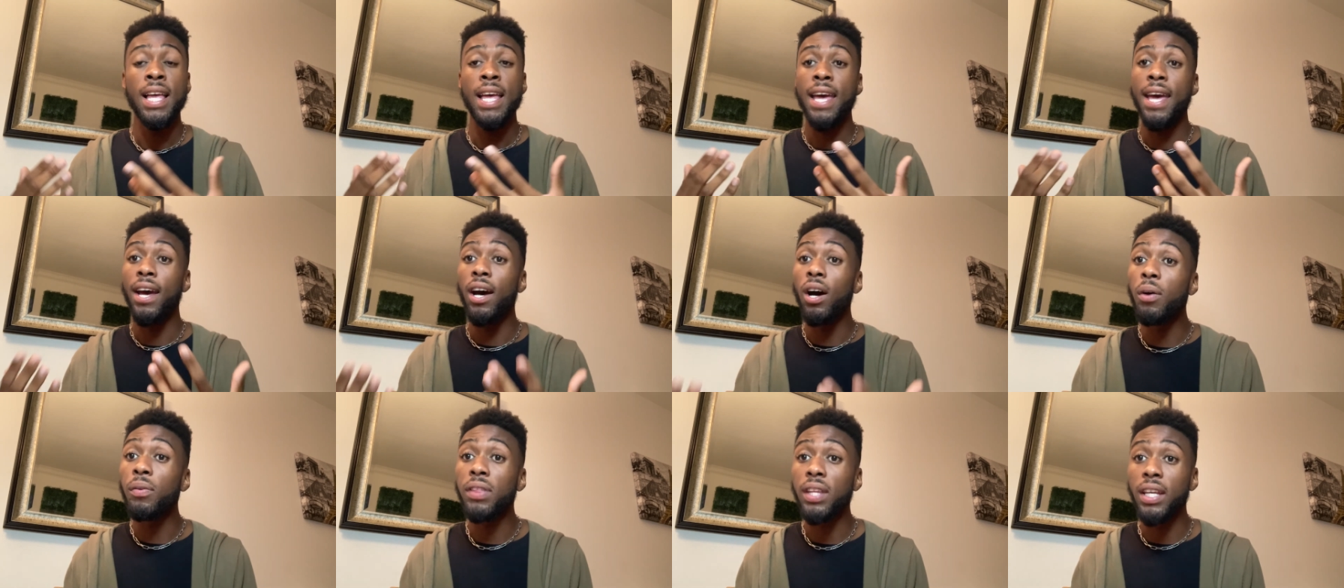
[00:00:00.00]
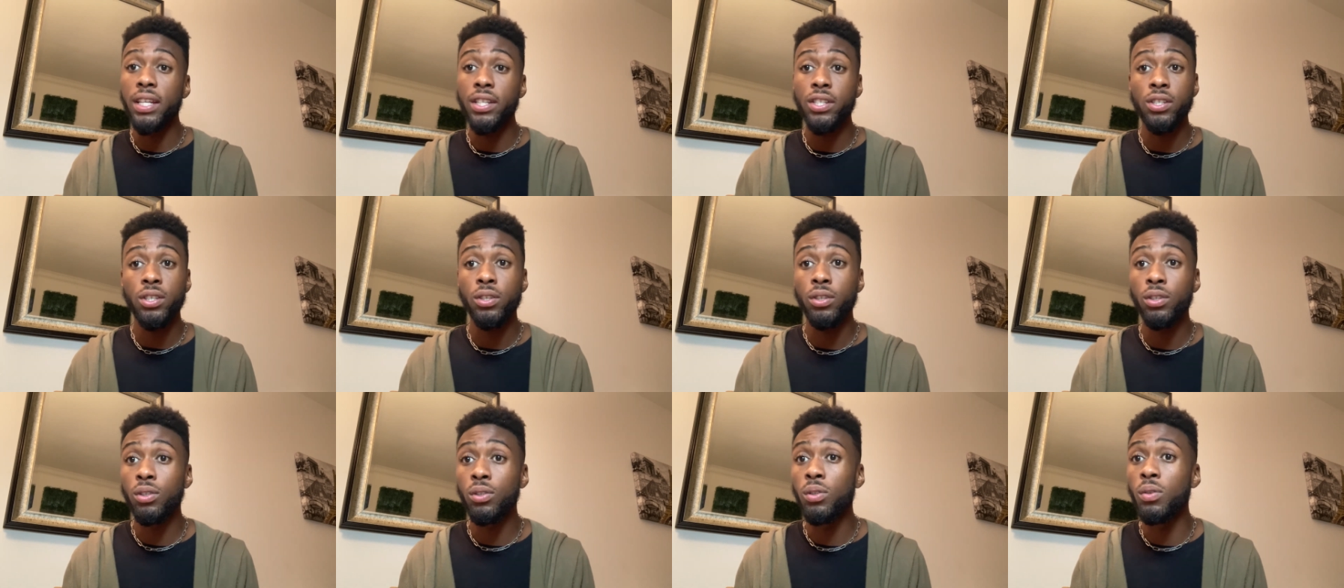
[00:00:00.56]
health
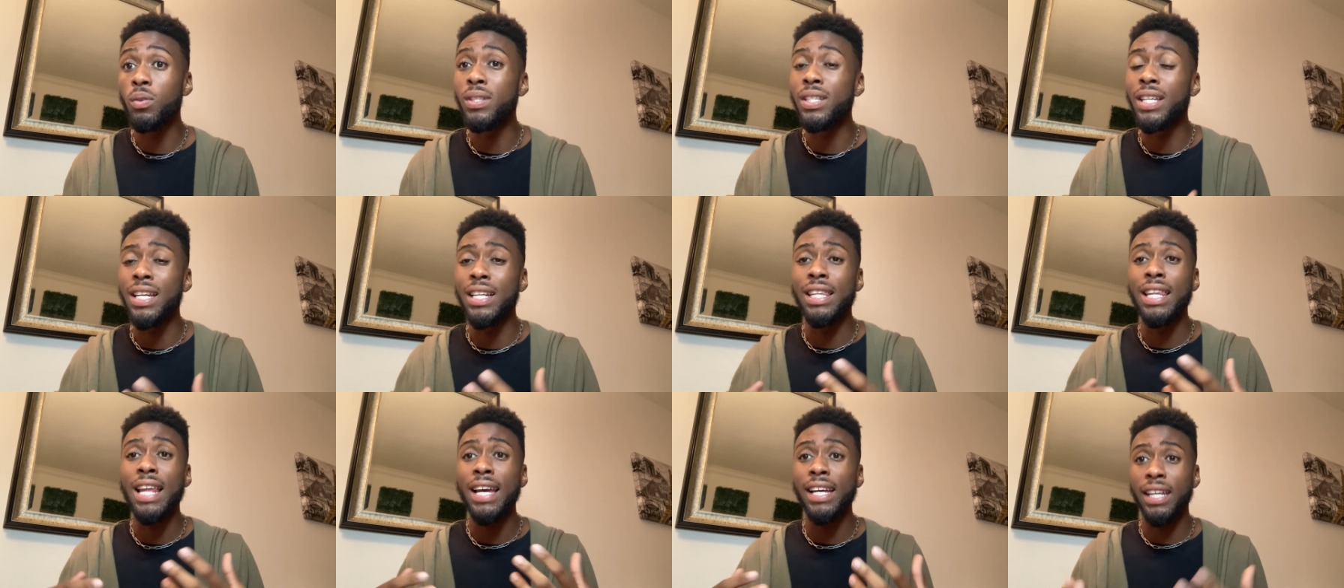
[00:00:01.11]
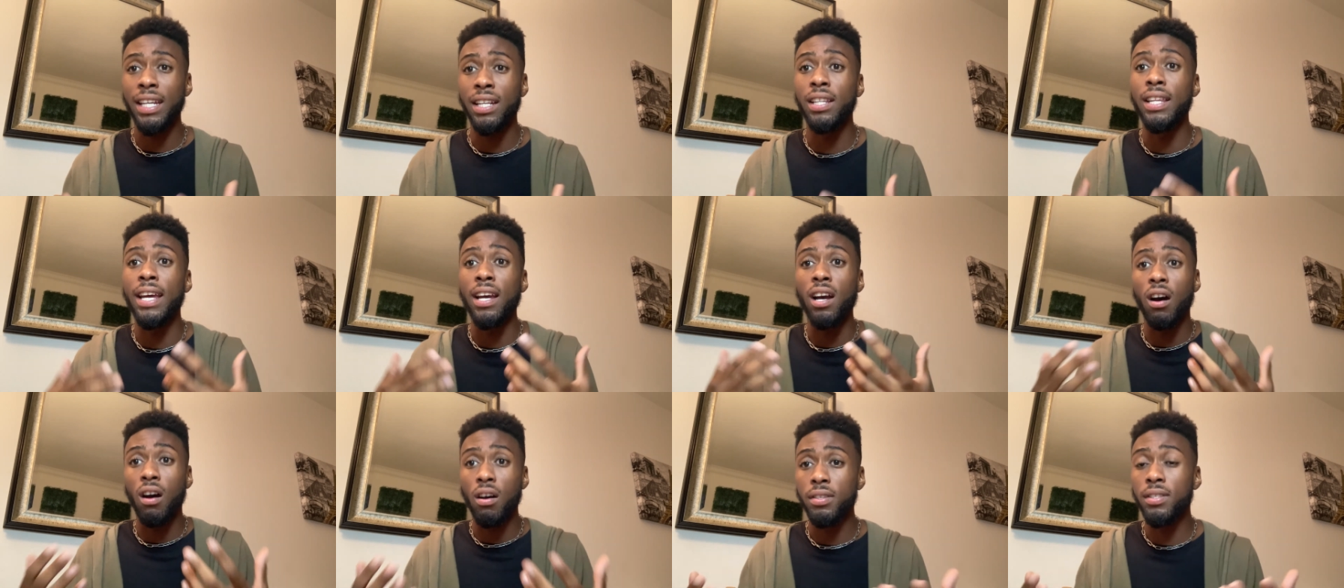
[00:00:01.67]
issues, and like, and
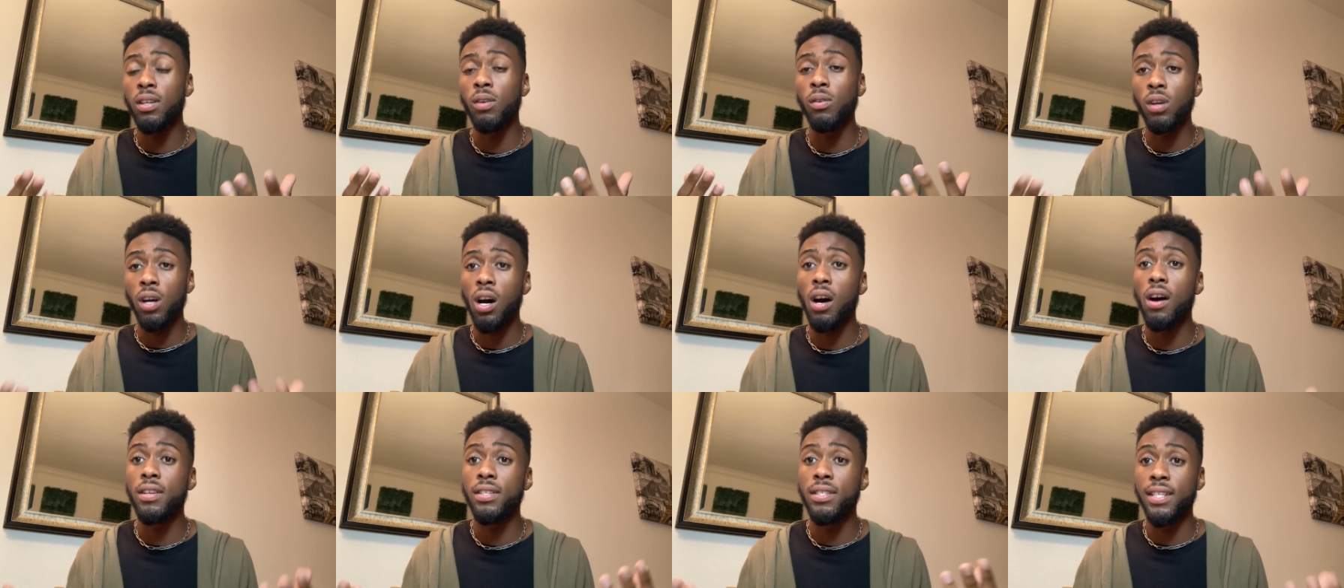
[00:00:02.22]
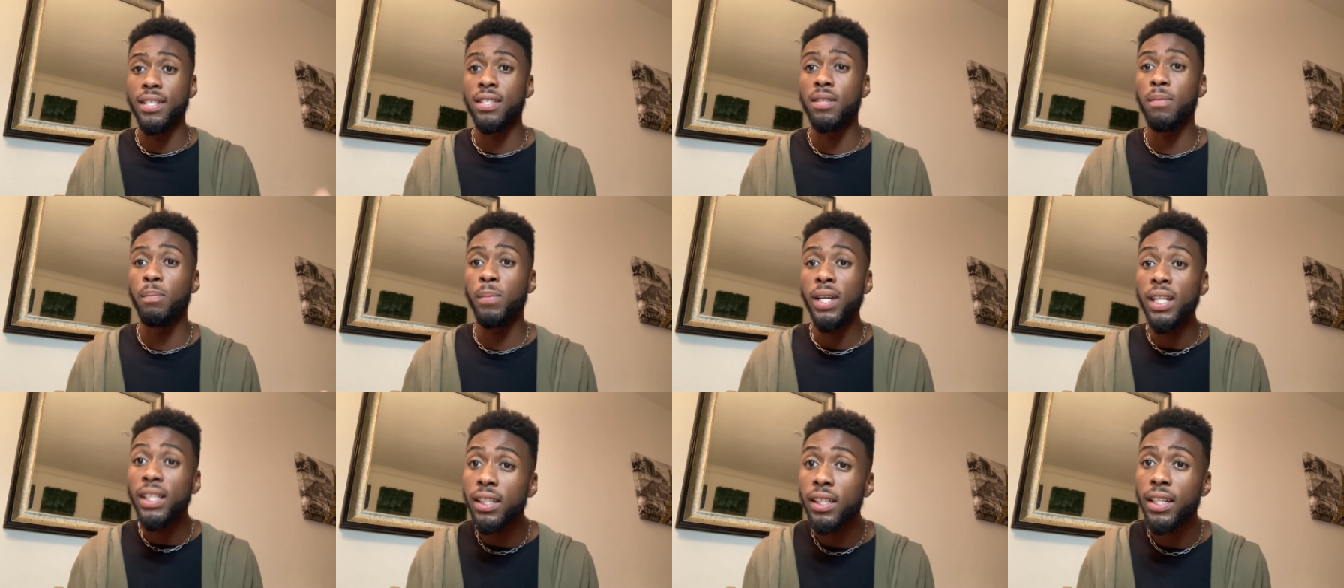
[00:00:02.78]
they also cause
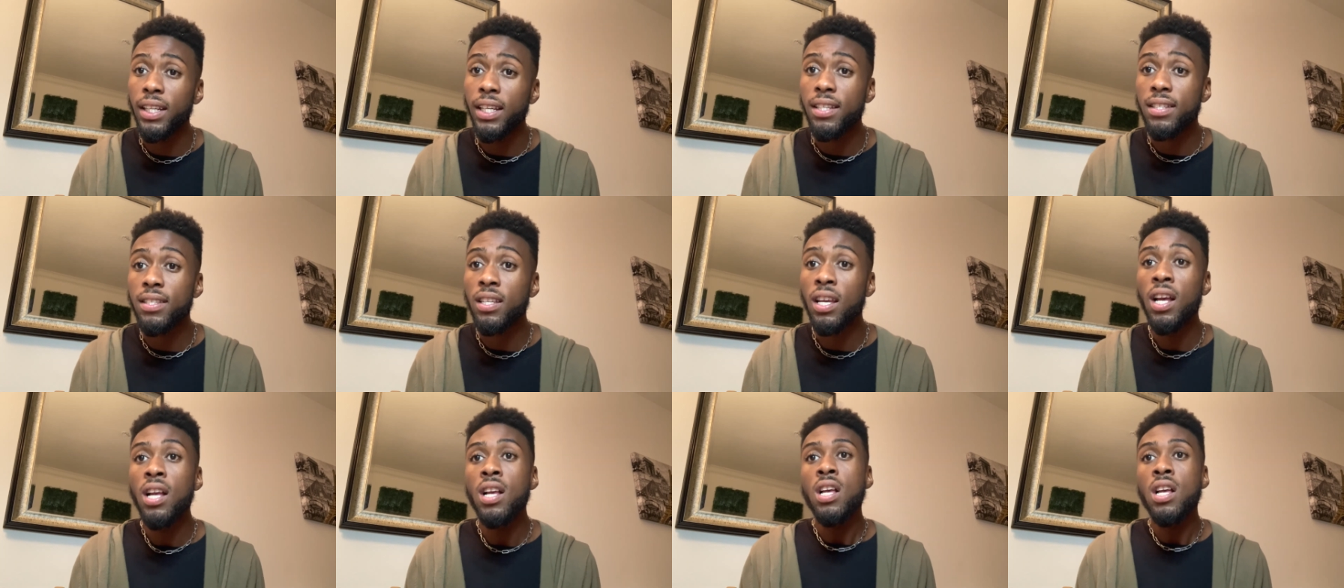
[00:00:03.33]
disabilities.